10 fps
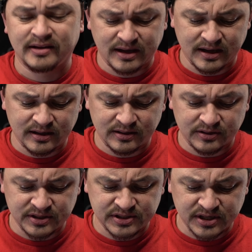and
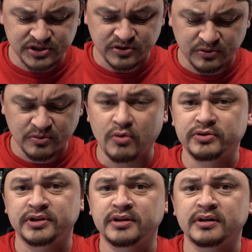a set screw
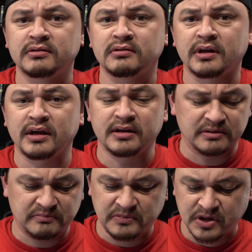holding it in, and